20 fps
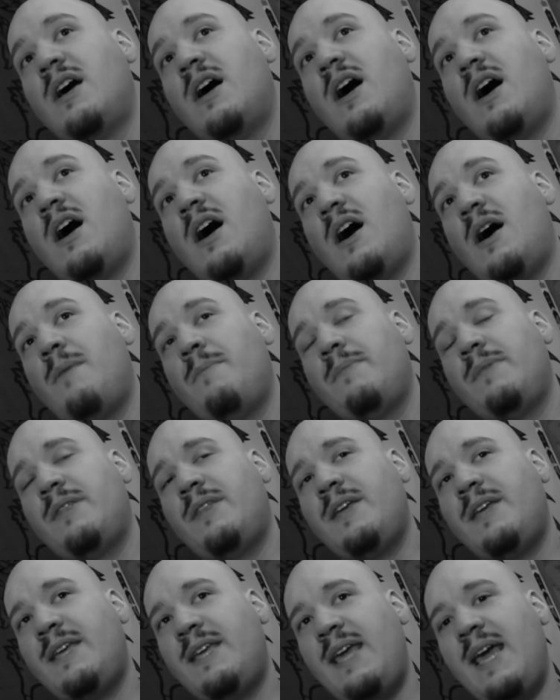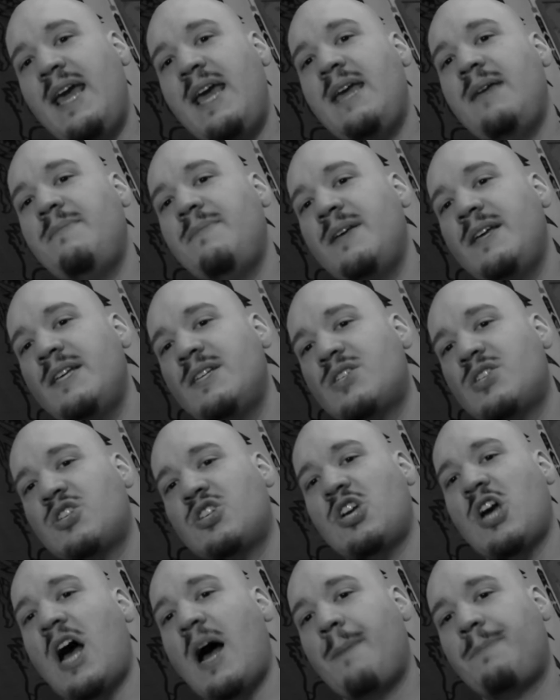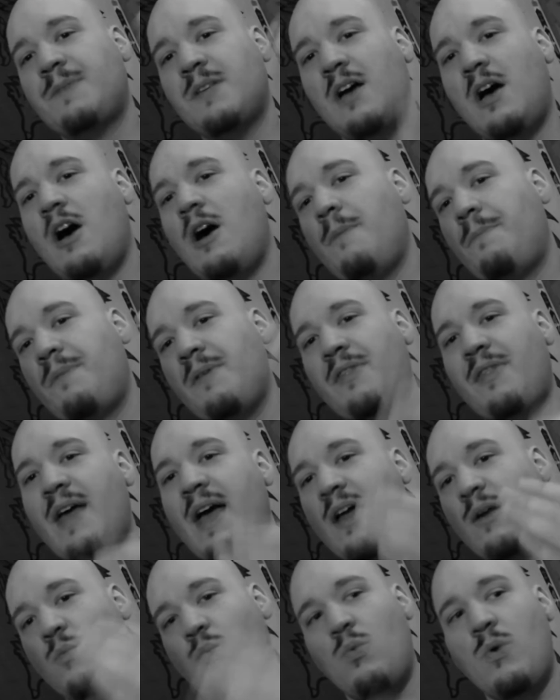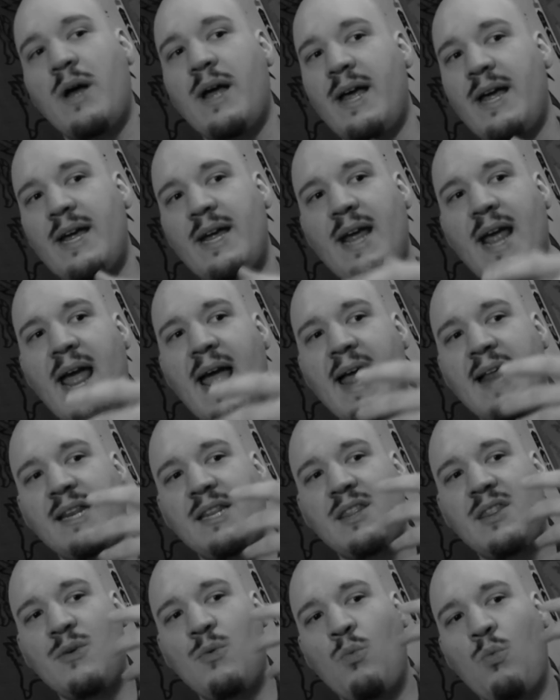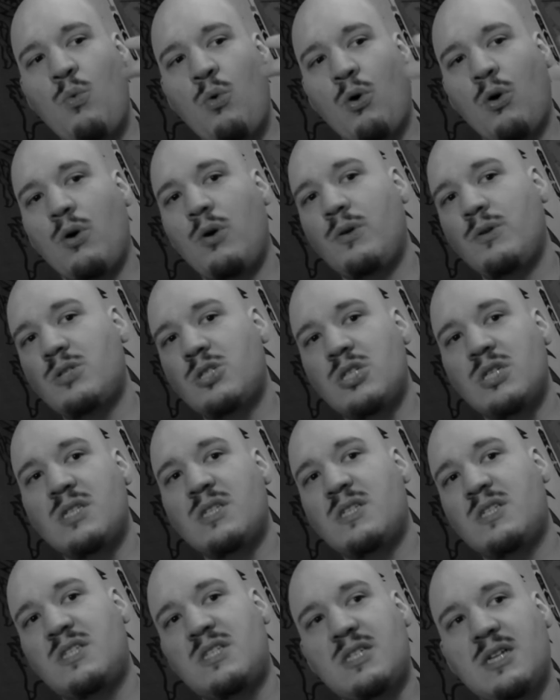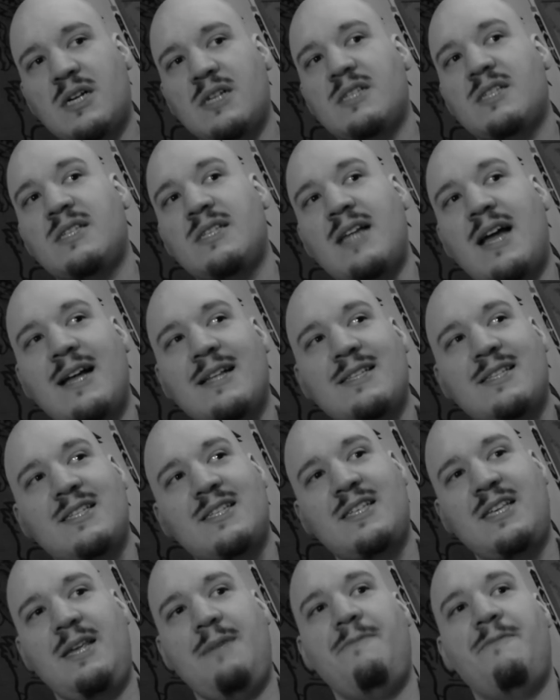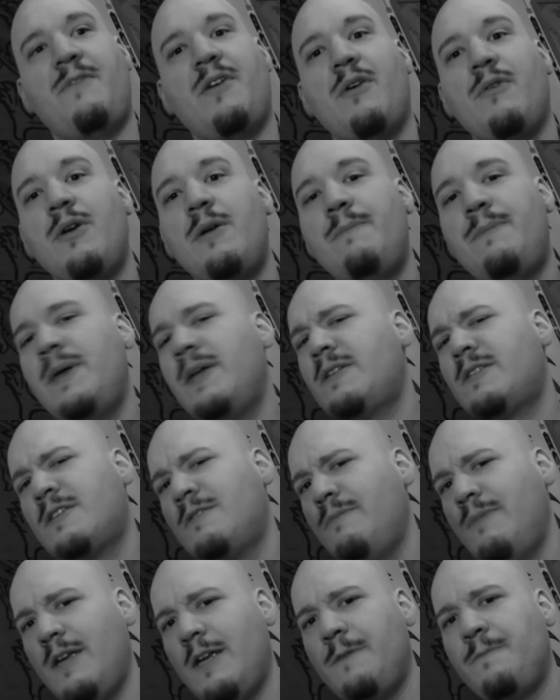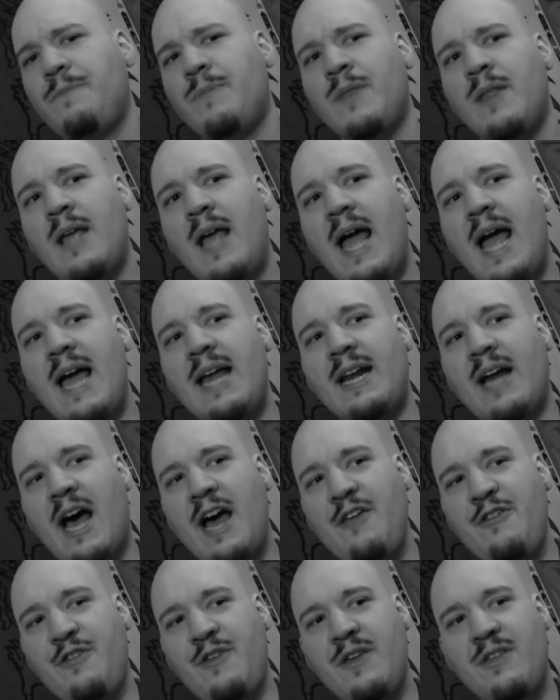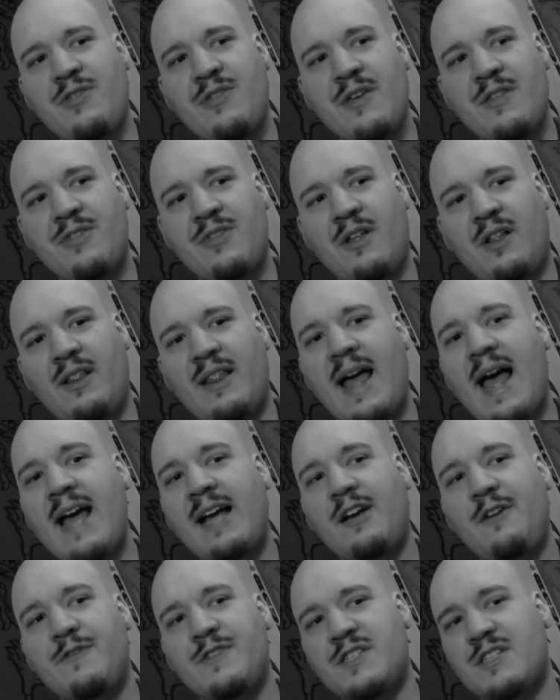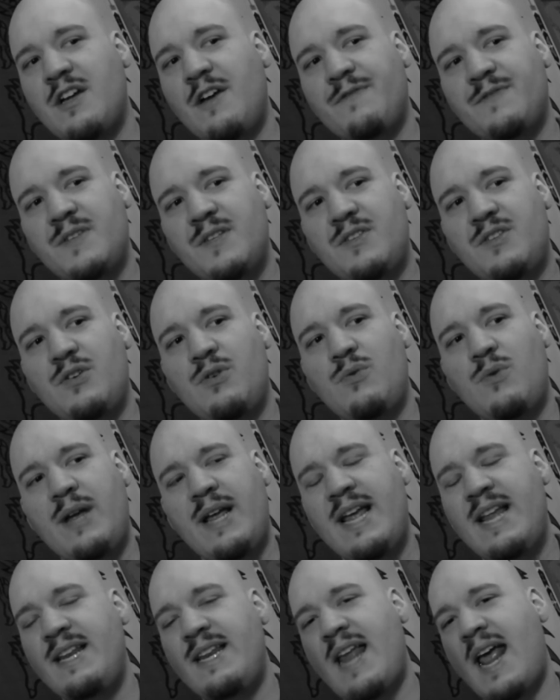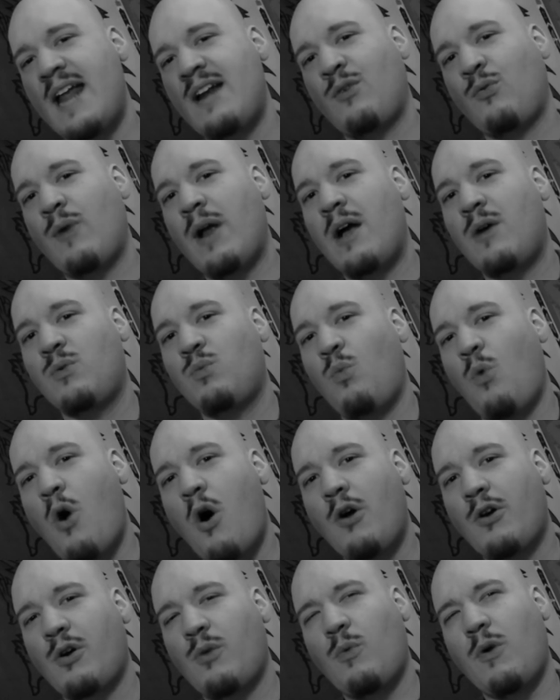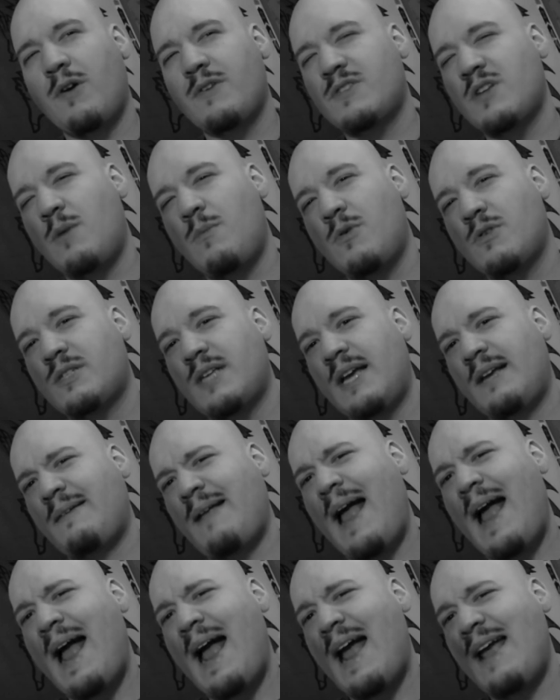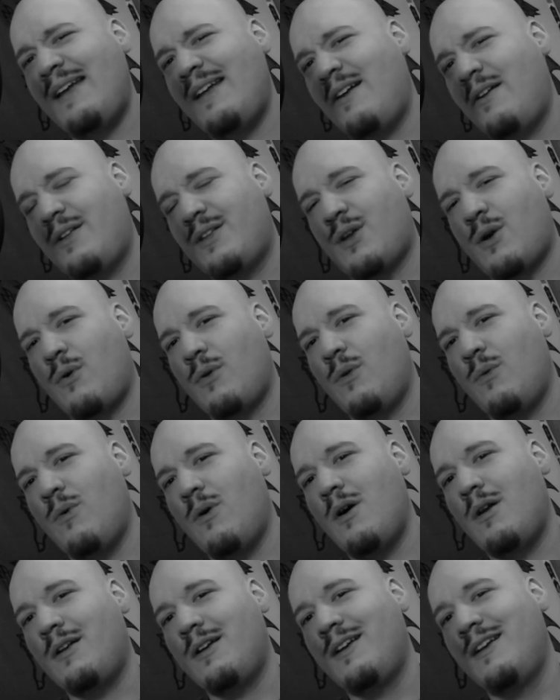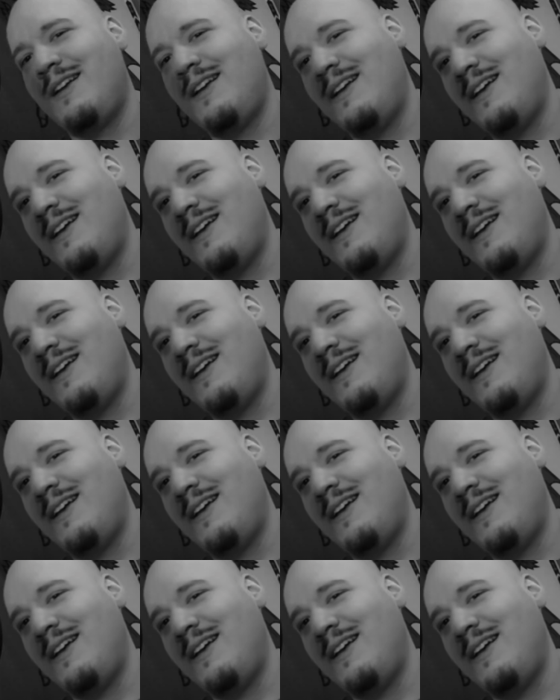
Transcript: The game is chopped up that way, and the world just does not seem very big to me. And I think that the lack of stuff to do in and around water, where it's almost like, you don't need to go in the water.